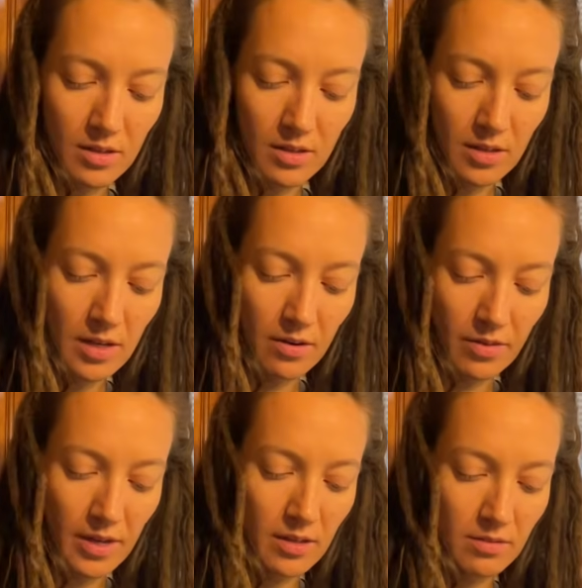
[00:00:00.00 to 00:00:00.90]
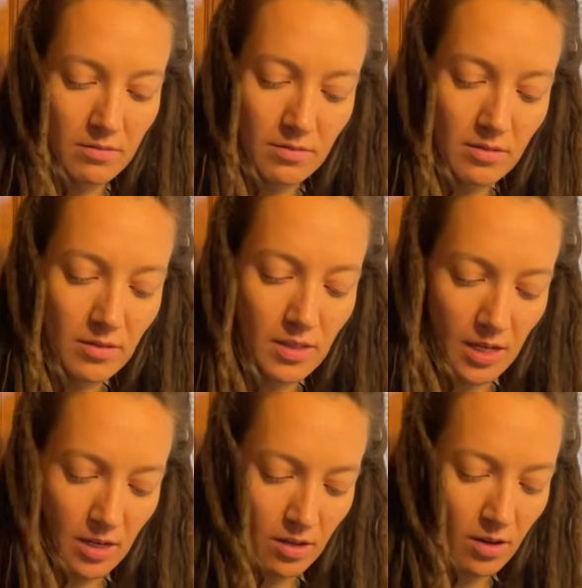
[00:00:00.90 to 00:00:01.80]
hair that
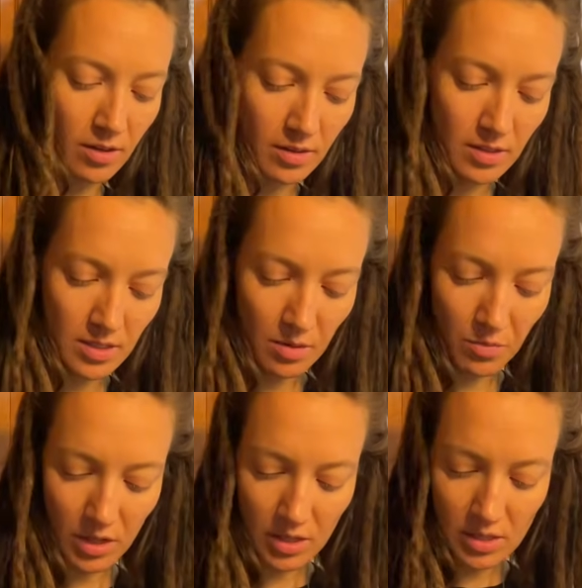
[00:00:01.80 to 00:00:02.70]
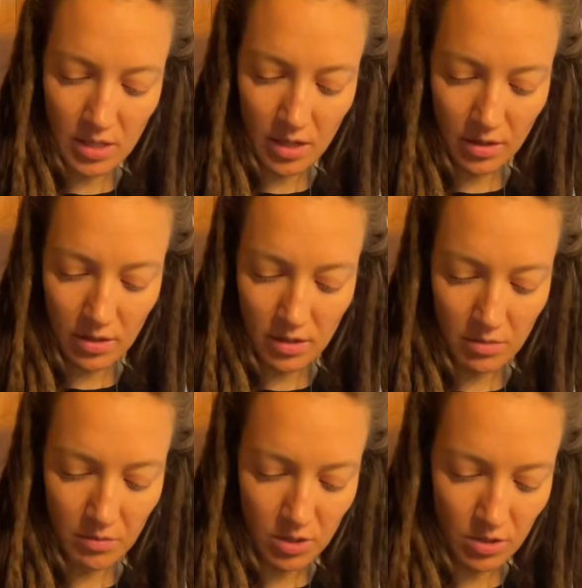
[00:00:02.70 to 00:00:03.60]
didn't knot the same way as the others. I'm
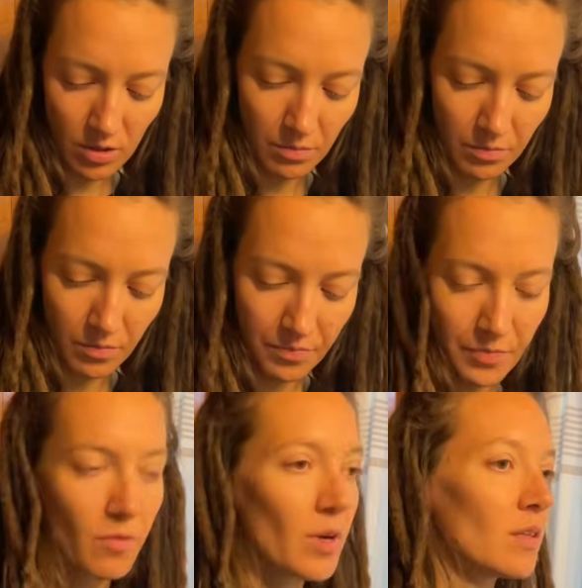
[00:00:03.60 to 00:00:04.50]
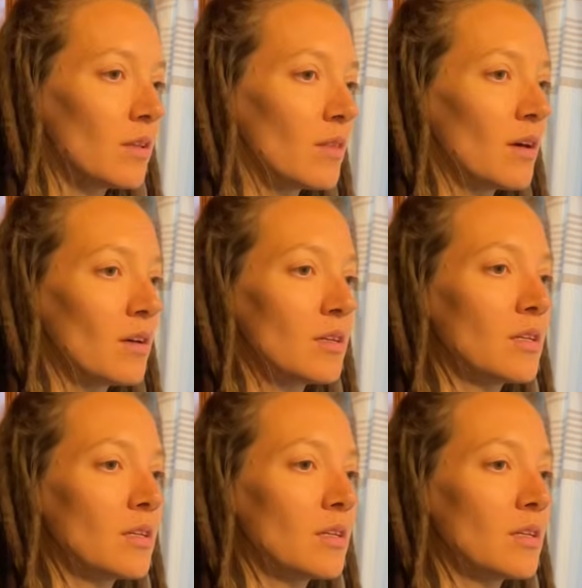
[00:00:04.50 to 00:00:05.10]
not sure why I did that.